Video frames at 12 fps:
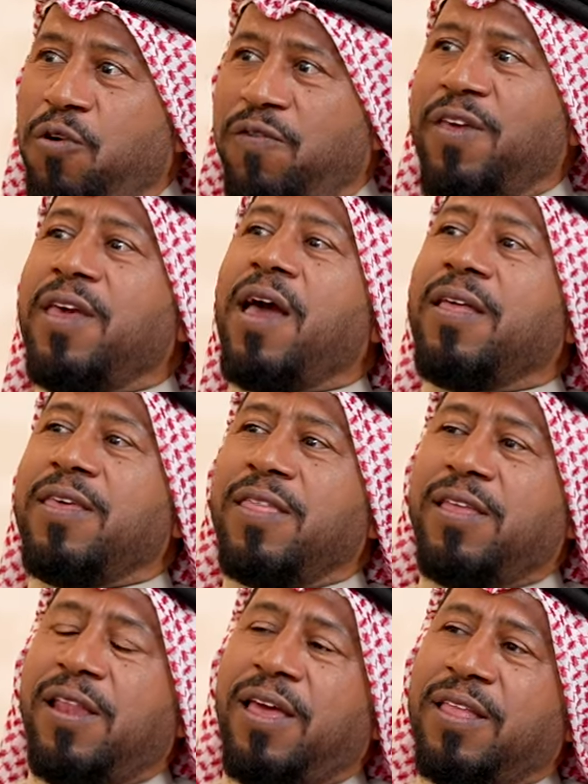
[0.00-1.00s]
movie, they
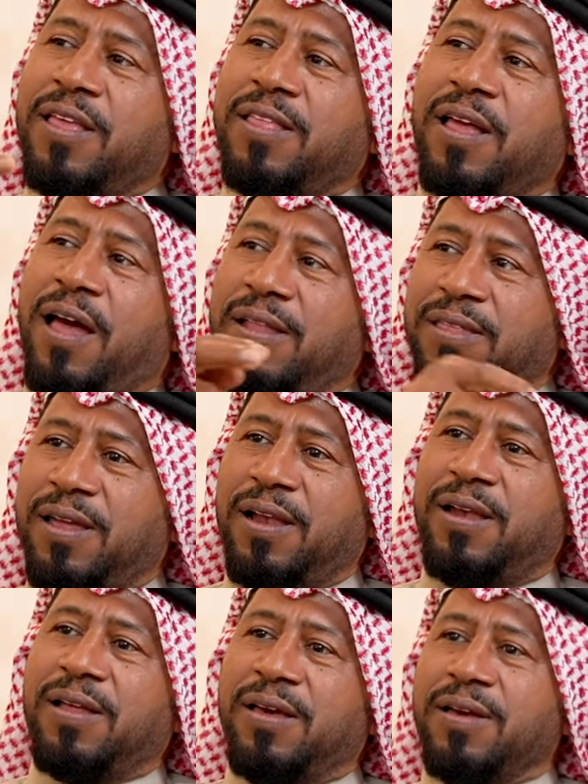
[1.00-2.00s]
delayed it
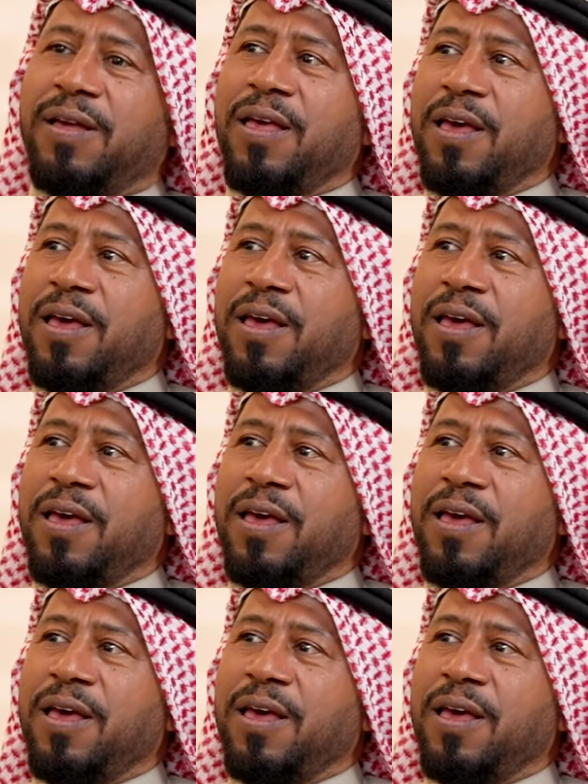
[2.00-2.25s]
until